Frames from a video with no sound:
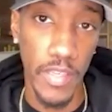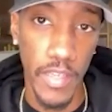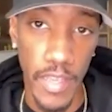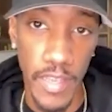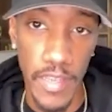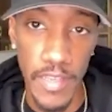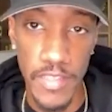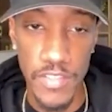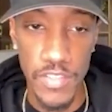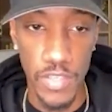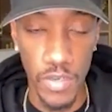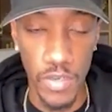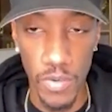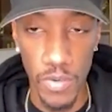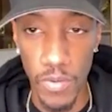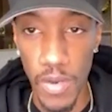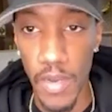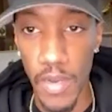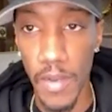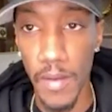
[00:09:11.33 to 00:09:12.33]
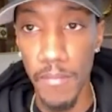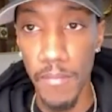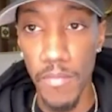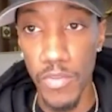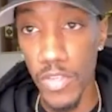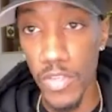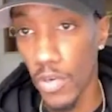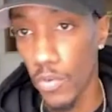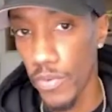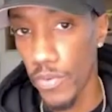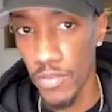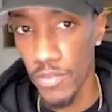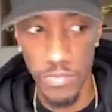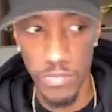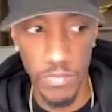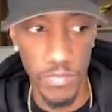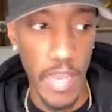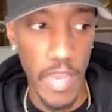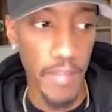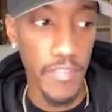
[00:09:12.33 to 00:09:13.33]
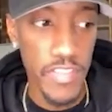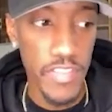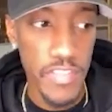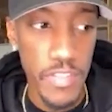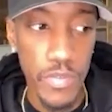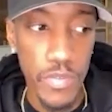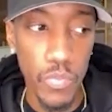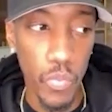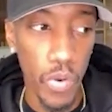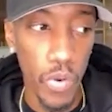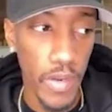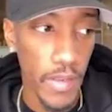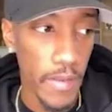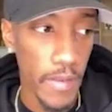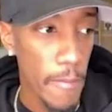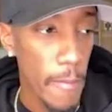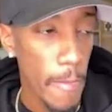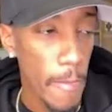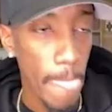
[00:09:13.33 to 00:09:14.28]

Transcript: And so, you know, we obviously want to